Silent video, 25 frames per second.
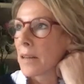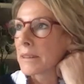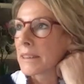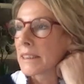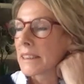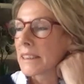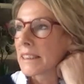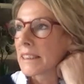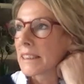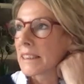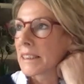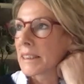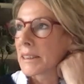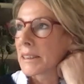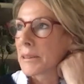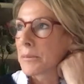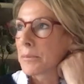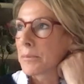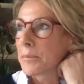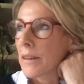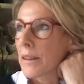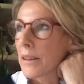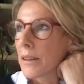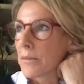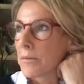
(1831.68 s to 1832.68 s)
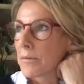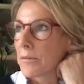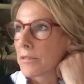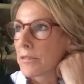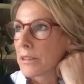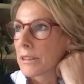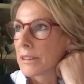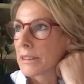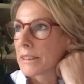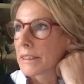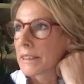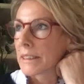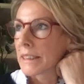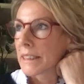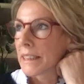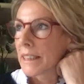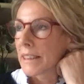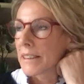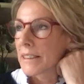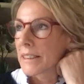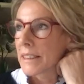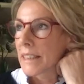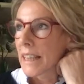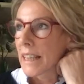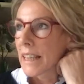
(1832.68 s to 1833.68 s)
was at a conference the
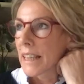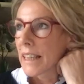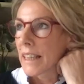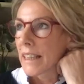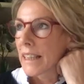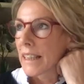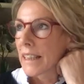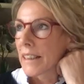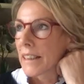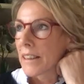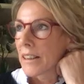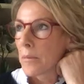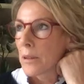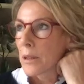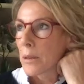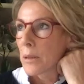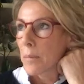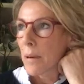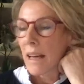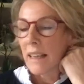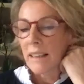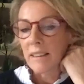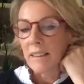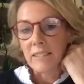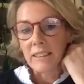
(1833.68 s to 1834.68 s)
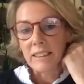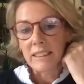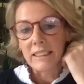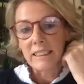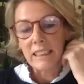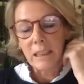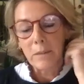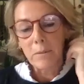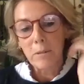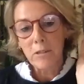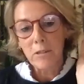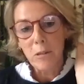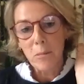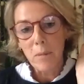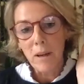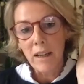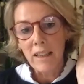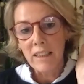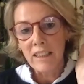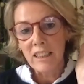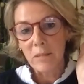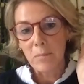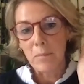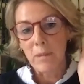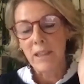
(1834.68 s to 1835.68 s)
other day with a panel, and someone
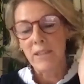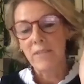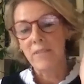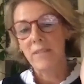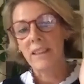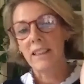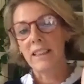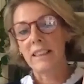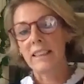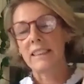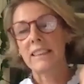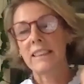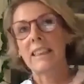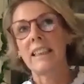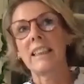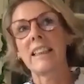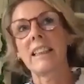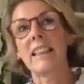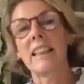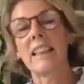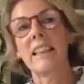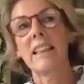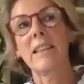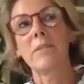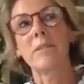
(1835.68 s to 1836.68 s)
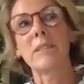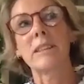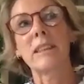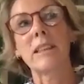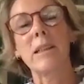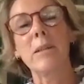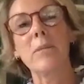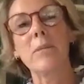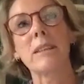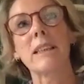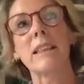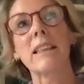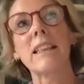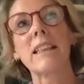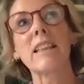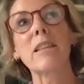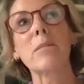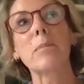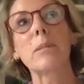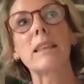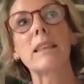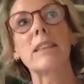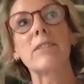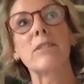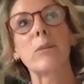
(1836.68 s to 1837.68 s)
reminded me of this, and it was a little
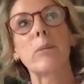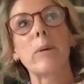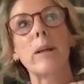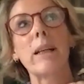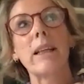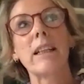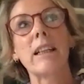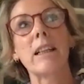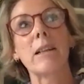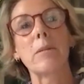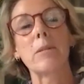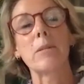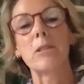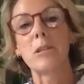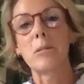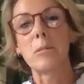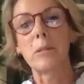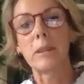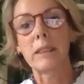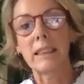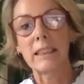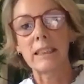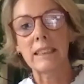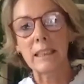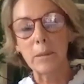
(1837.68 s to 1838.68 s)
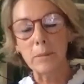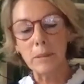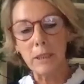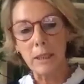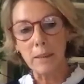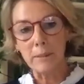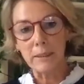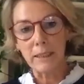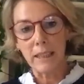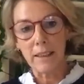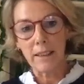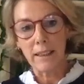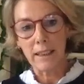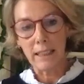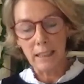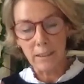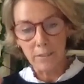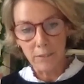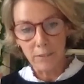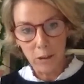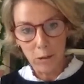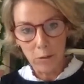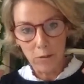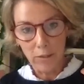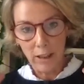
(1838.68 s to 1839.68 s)
bit of a wake-up call, which is sometimes I think
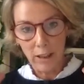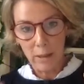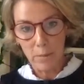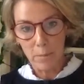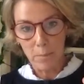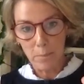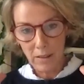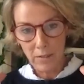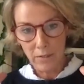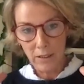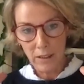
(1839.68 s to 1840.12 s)
if you're very